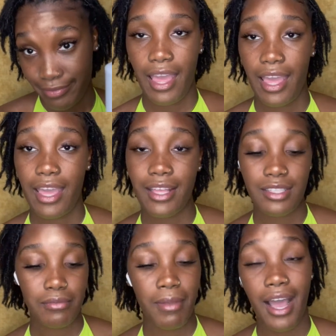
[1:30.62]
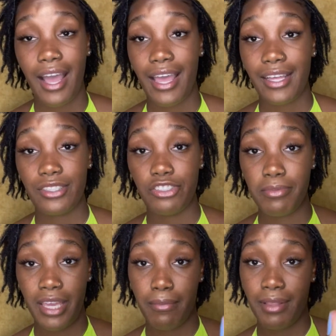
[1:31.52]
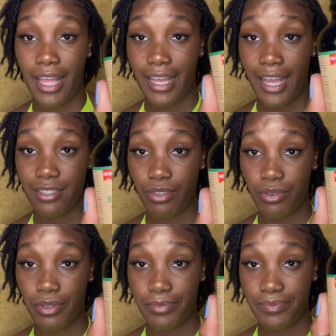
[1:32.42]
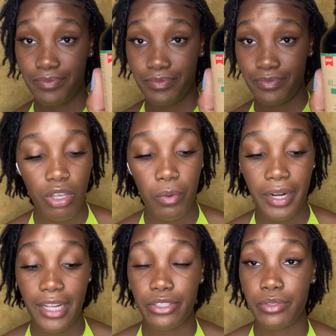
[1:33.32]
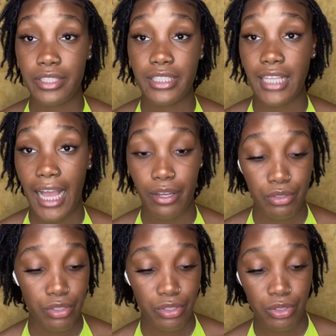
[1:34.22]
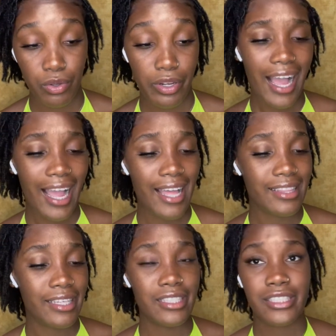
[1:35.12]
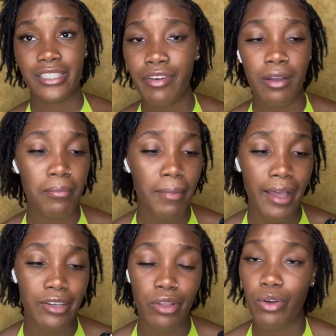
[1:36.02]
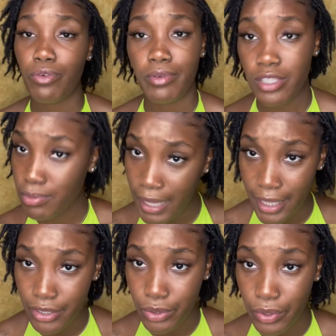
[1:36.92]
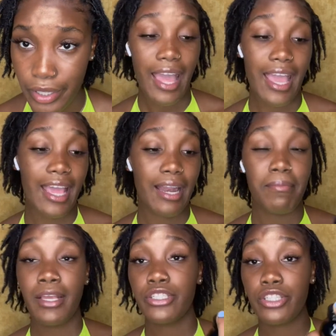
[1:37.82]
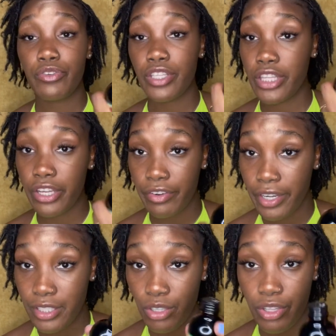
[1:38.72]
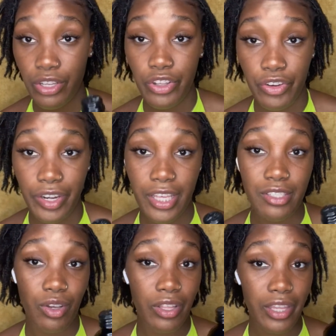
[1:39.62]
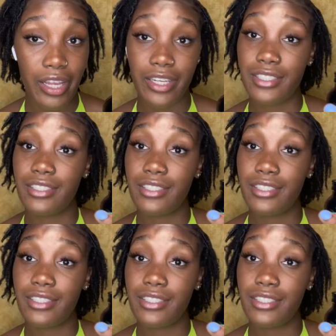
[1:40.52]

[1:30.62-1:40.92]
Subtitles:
and my Jamaican Black Castor oil. So what I do is I go to the store. I got this from my local beauty supply store, and make sure you read the ingredients on there. The ingredients on there